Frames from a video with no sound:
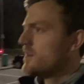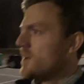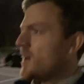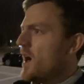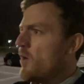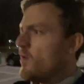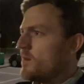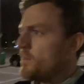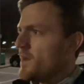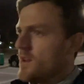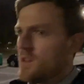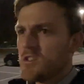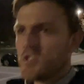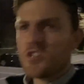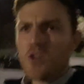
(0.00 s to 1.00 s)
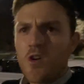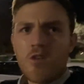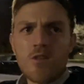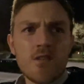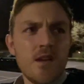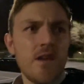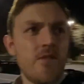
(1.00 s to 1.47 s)
I would be
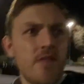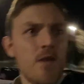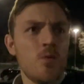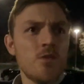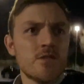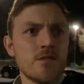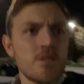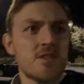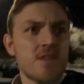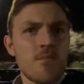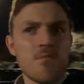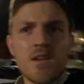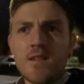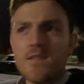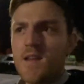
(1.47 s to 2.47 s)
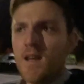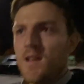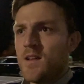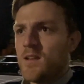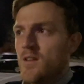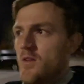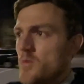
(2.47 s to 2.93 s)
shocked if there wasn't something
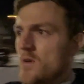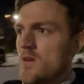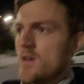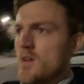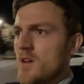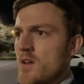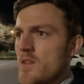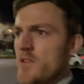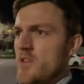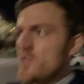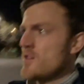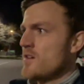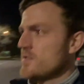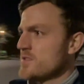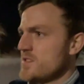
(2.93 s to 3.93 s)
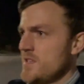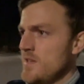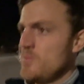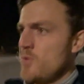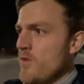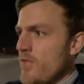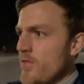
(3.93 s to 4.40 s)
telling you that you can't stay
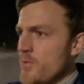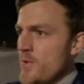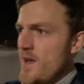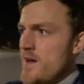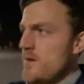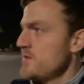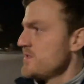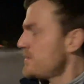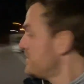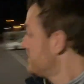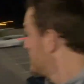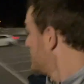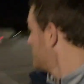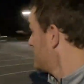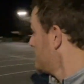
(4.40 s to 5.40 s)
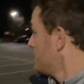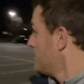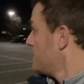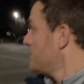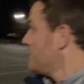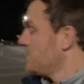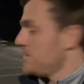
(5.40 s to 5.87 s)
more than 3 hours.
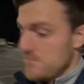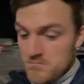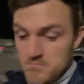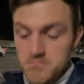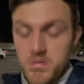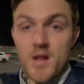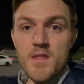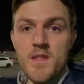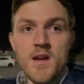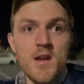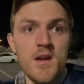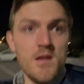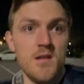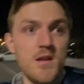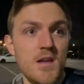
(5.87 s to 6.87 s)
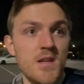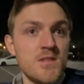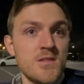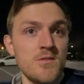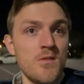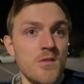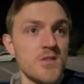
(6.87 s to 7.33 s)
But there is
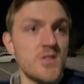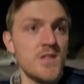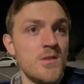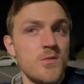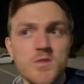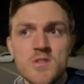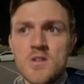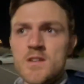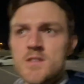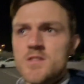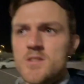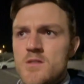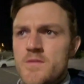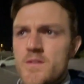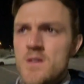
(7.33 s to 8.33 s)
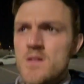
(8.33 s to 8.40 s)
not a single sign so far.